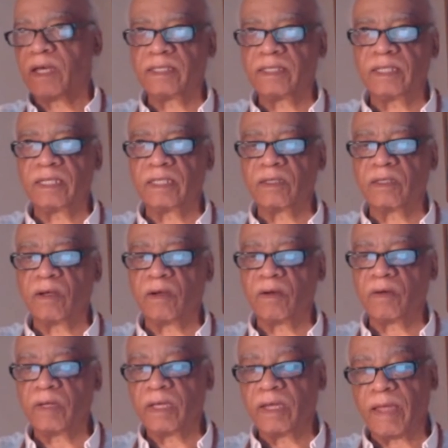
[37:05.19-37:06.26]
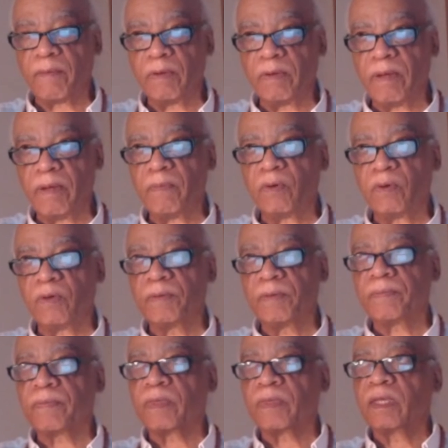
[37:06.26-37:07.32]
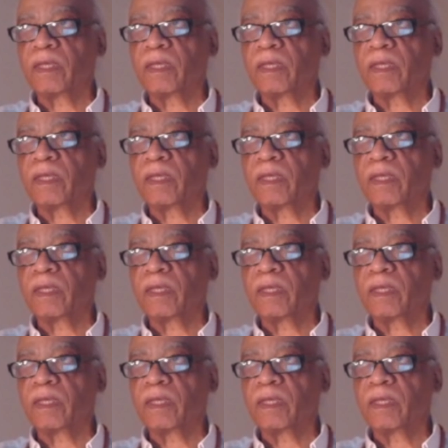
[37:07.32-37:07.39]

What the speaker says: I'd let it go. And remember,